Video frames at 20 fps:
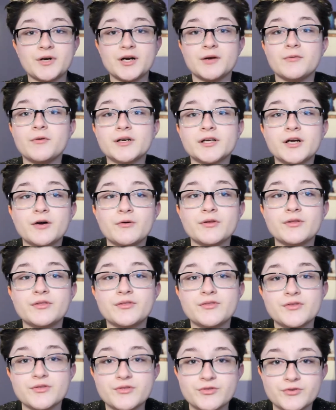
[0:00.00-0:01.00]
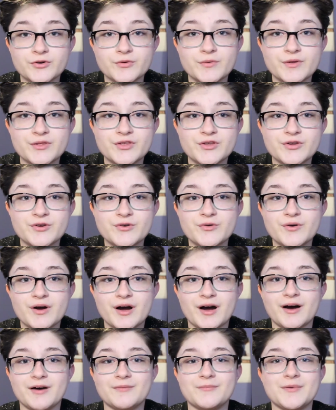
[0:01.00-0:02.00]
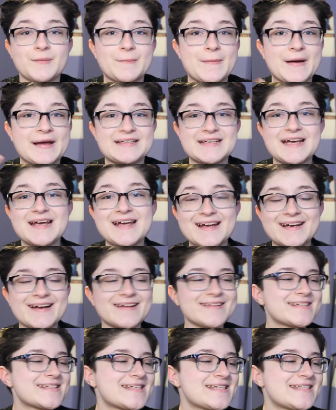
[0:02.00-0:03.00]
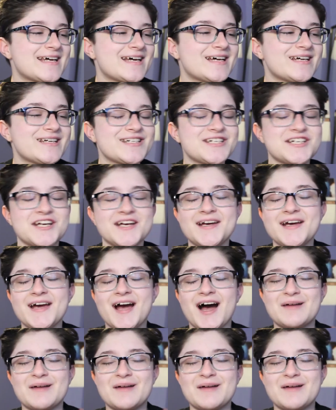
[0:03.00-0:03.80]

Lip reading: But I want to go through with you my day at Galaxy's Edge,